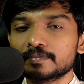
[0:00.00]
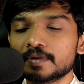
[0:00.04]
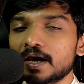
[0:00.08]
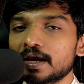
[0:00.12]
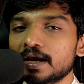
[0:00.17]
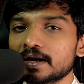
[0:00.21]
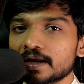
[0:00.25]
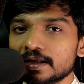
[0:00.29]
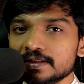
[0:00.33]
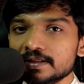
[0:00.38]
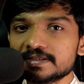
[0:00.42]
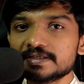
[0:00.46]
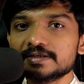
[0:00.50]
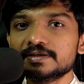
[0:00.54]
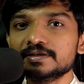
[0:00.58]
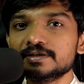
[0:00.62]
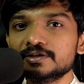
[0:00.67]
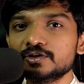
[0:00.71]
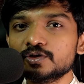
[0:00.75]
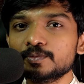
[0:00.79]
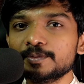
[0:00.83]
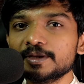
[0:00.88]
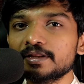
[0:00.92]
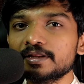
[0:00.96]
are
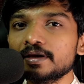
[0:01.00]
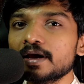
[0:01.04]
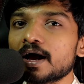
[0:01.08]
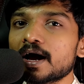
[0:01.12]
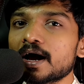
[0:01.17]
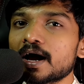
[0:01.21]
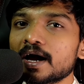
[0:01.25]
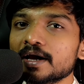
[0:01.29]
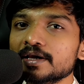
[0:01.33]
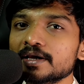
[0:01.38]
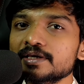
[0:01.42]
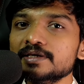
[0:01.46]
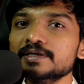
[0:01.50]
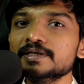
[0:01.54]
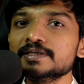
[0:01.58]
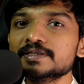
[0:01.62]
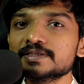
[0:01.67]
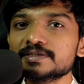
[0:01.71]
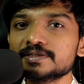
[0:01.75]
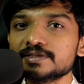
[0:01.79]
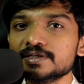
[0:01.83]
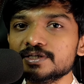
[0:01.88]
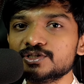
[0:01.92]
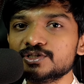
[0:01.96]
considered to be the
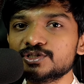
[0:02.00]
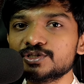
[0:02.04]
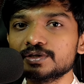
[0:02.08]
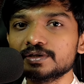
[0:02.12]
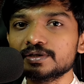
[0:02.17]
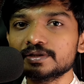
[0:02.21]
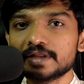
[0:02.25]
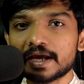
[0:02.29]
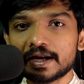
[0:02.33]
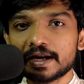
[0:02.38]
highest teaching